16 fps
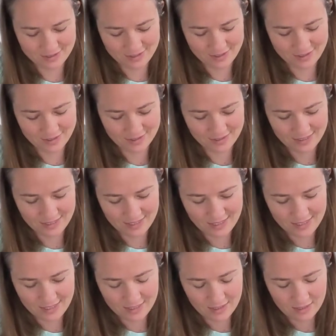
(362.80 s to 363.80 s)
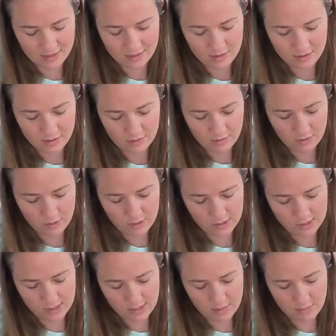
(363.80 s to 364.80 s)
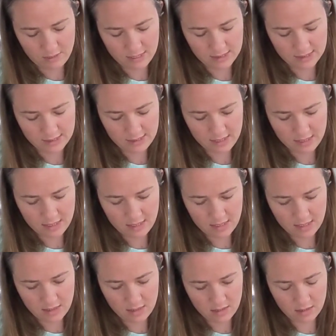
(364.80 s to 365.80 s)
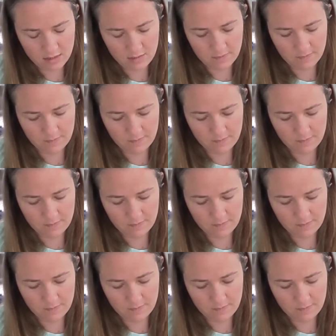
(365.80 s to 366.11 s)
So we're just gonna mix in